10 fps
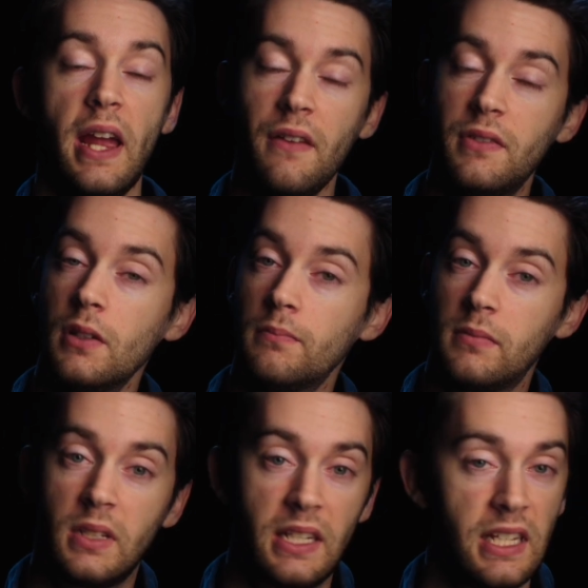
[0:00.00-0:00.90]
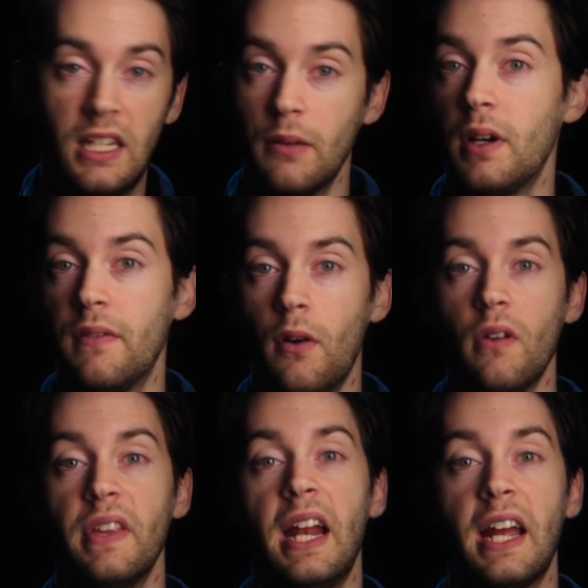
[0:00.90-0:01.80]
I have to get rid of all
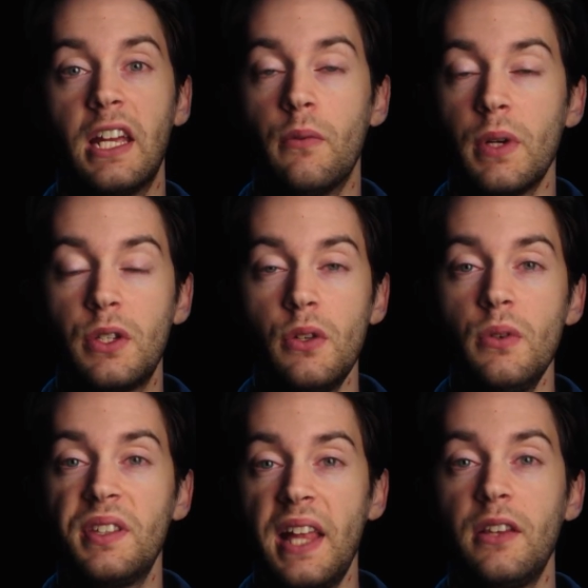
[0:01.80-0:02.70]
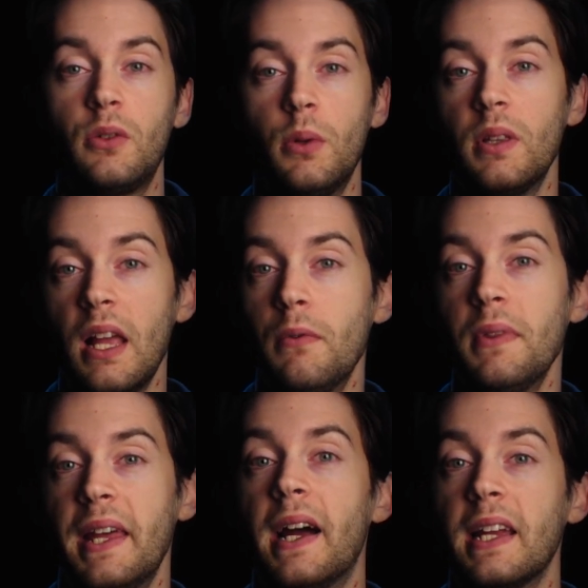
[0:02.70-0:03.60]
of that. I gotta reduce that to a level
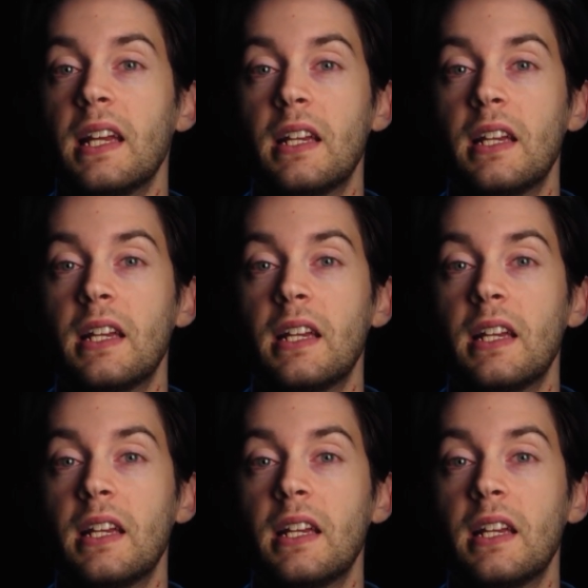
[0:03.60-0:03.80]
that I can